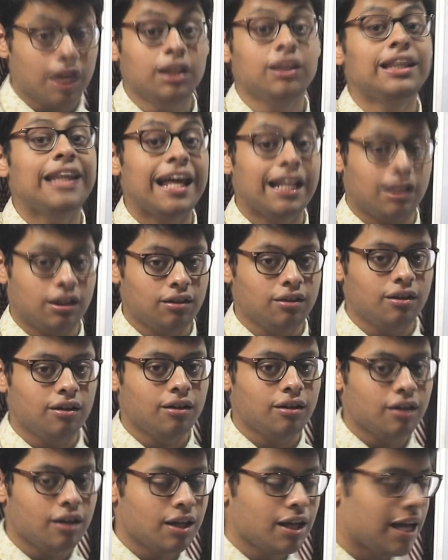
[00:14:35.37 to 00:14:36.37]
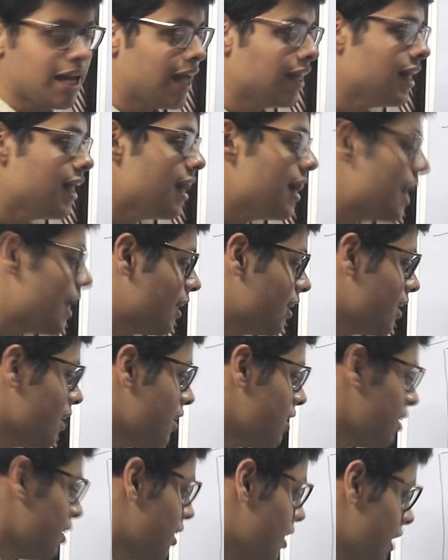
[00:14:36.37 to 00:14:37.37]
content in a
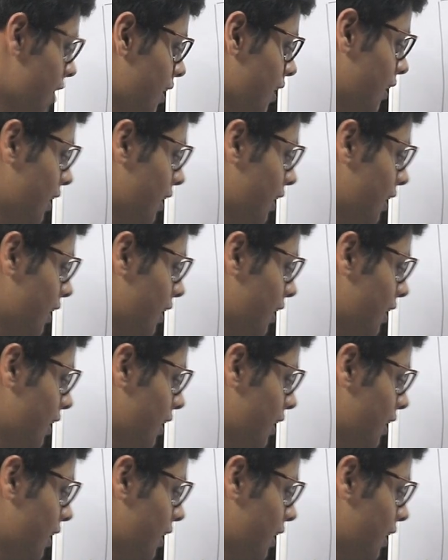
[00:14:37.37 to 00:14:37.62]
letter.